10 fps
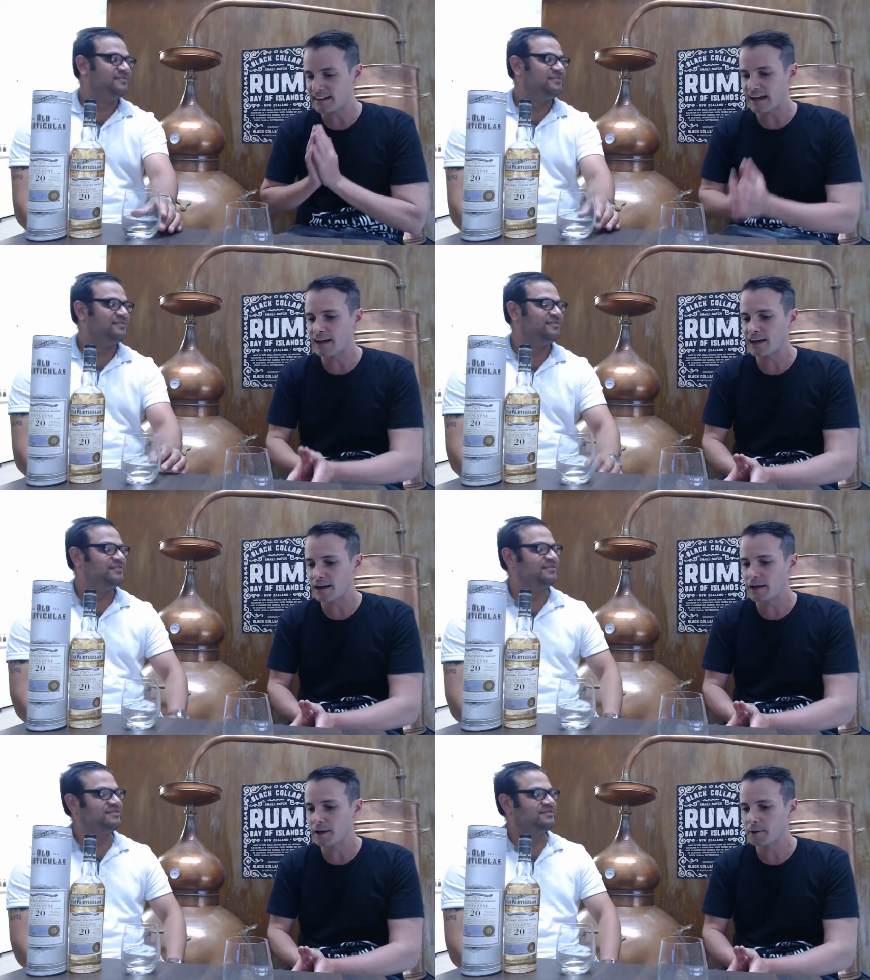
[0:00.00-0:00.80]

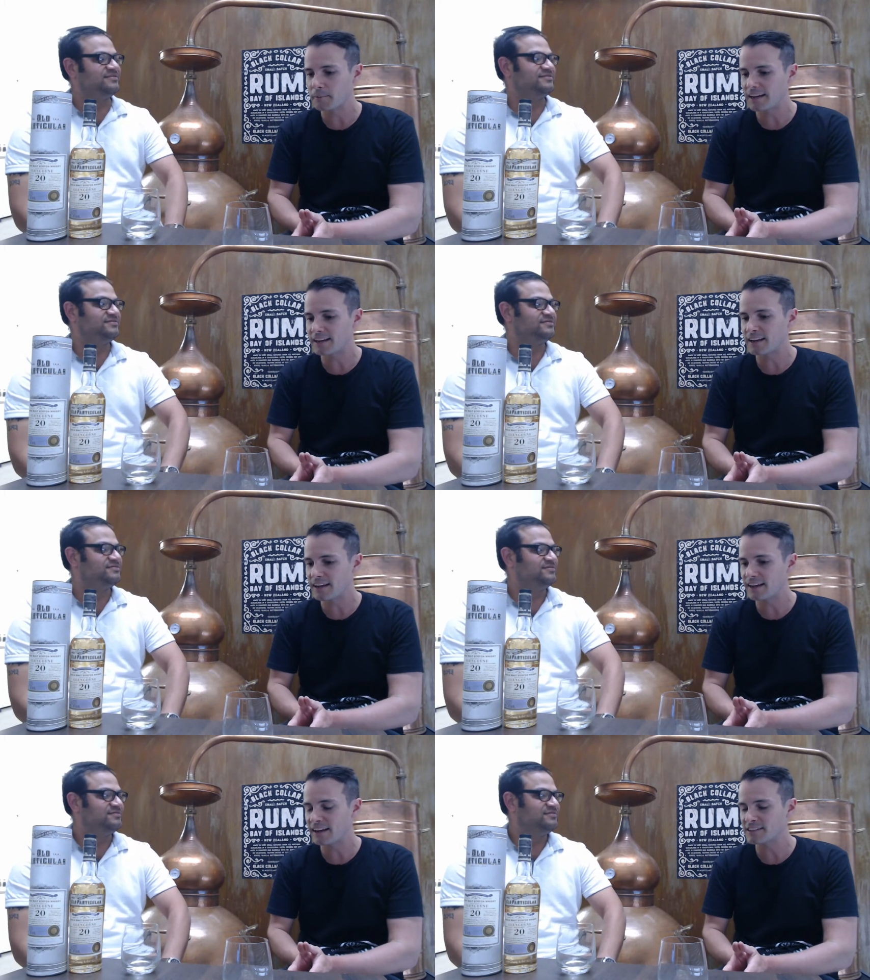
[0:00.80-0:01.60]
Speaker 1: um,
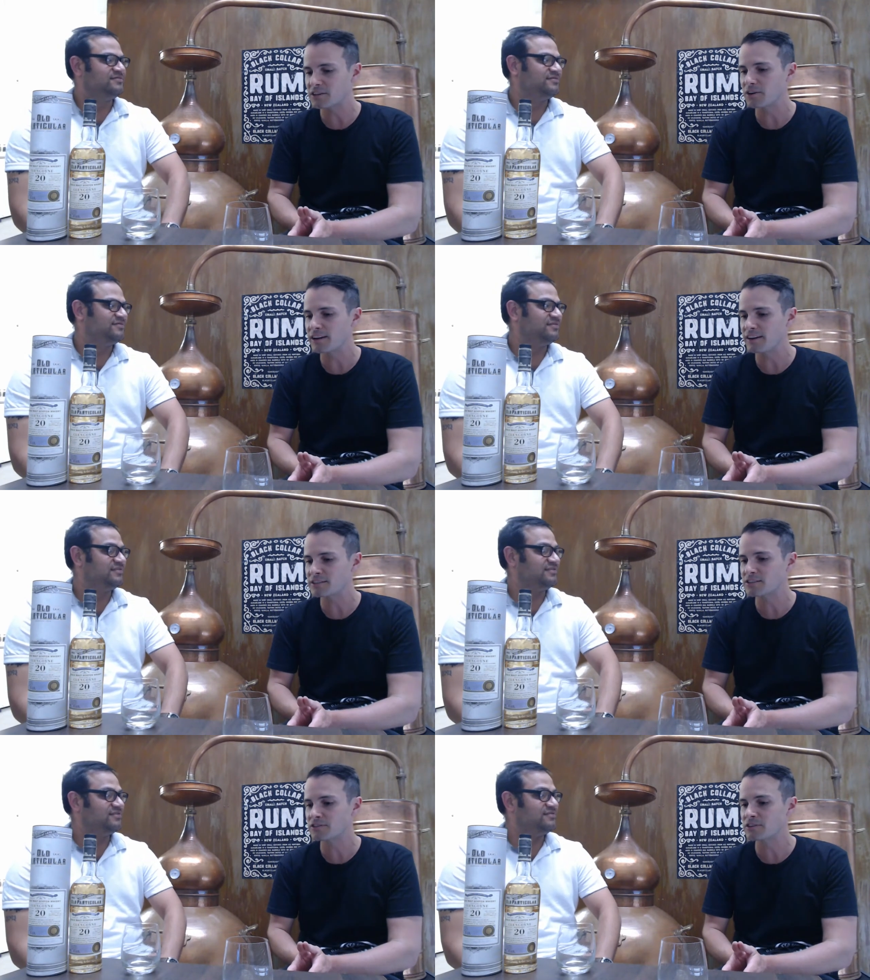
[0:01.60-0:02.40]
so,
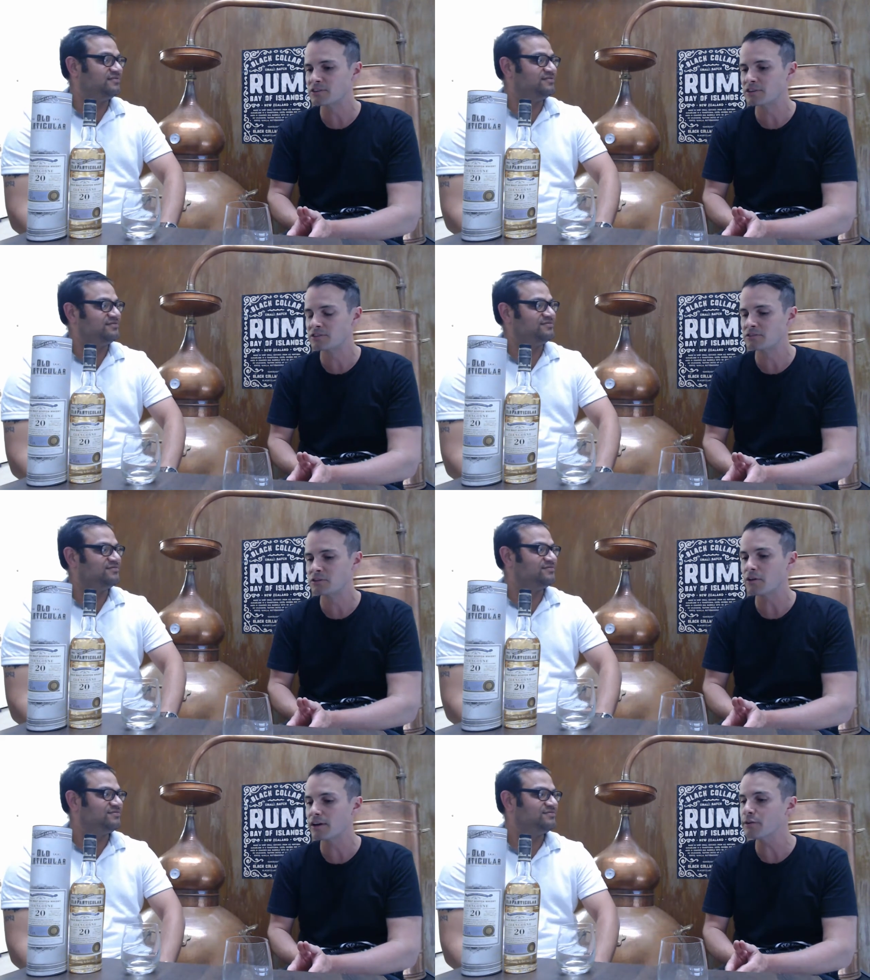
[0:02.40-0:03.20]

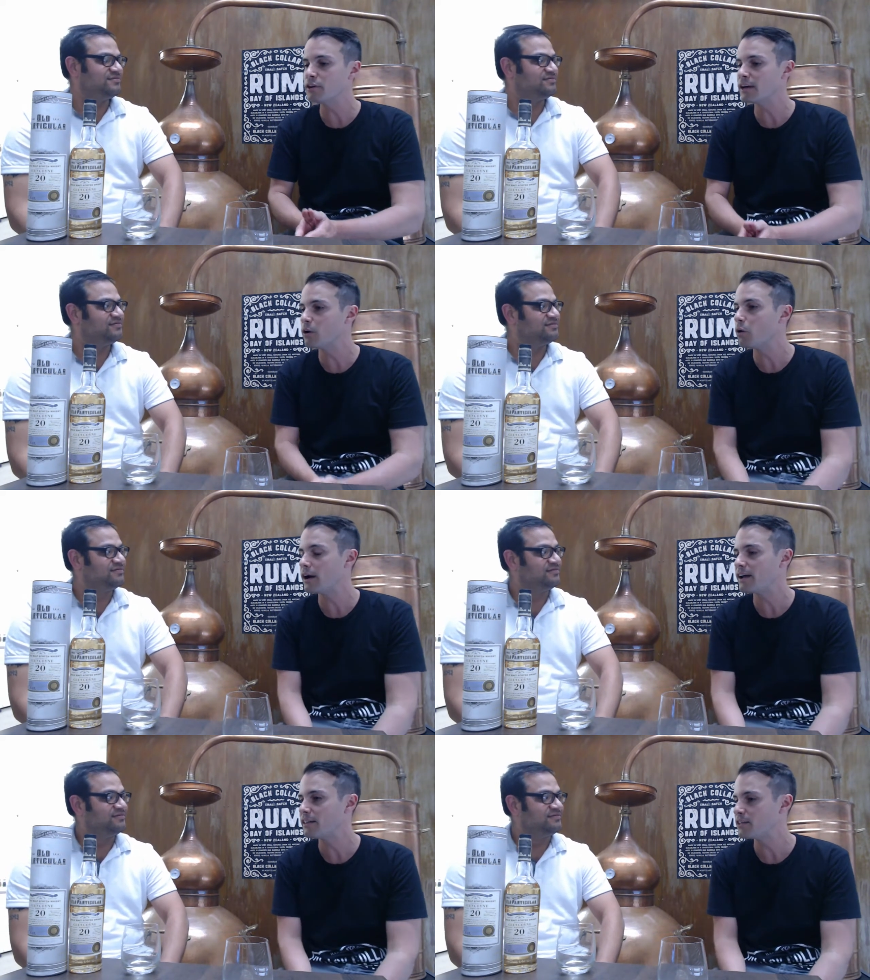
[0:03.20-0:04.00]
so, that if you had
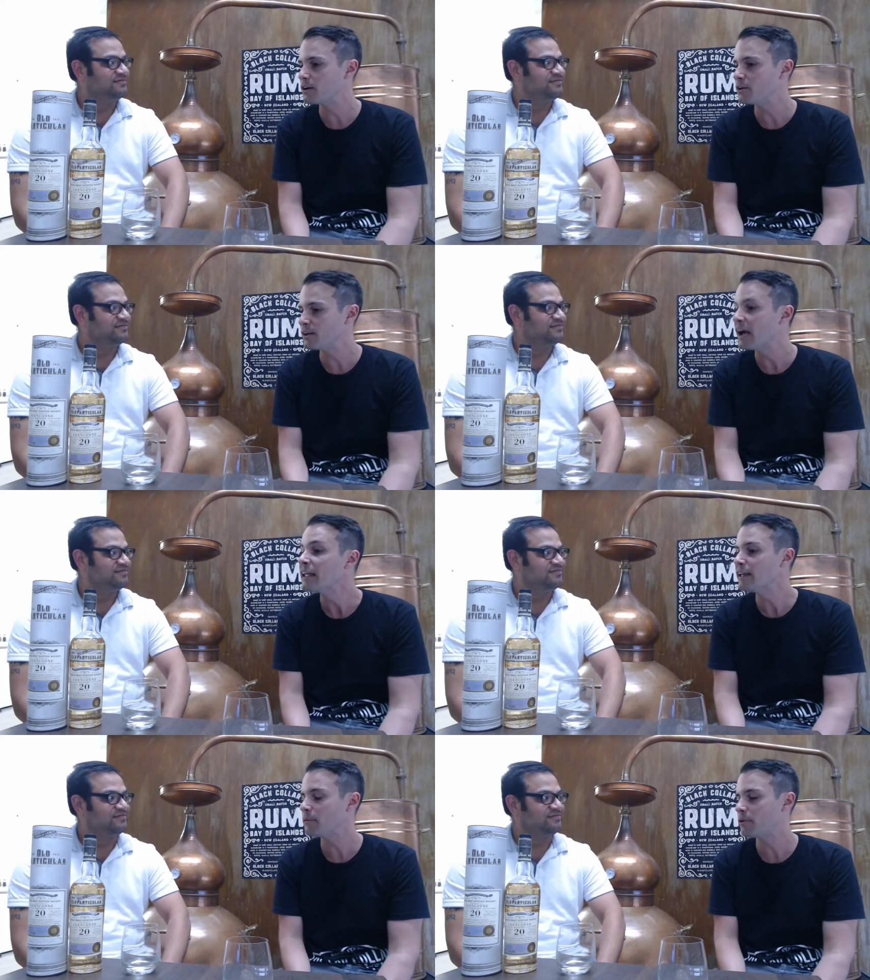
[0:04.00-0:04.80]
though
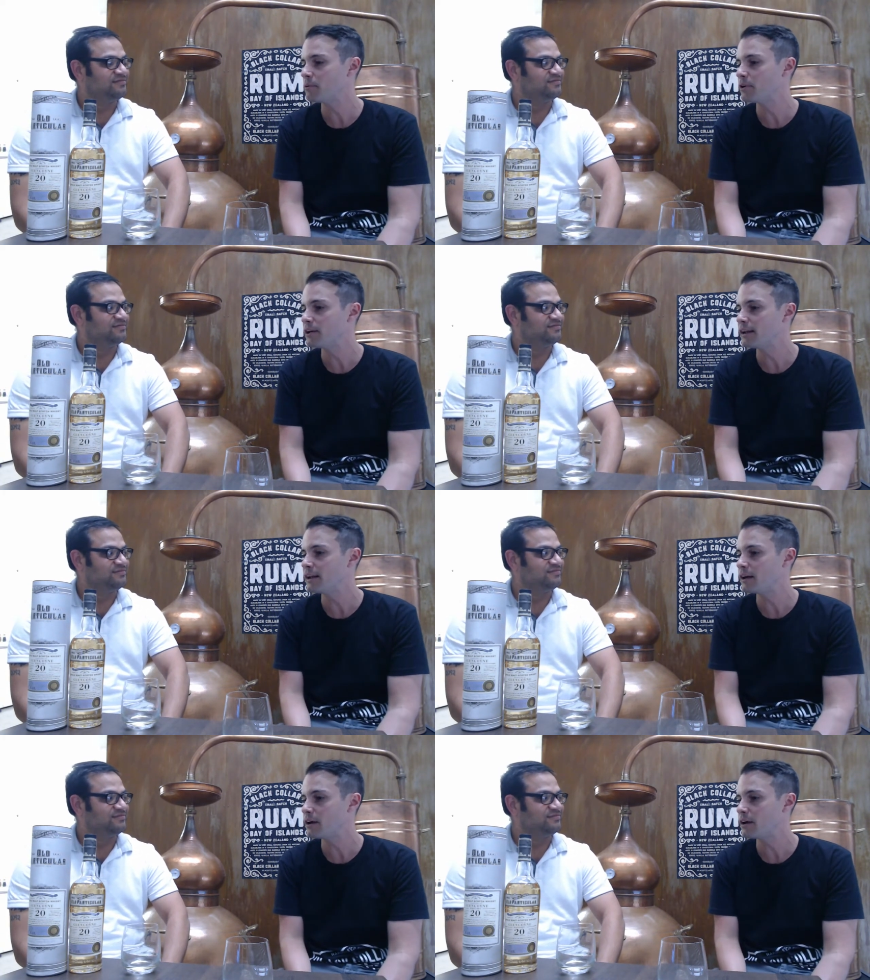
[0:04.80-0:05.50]
when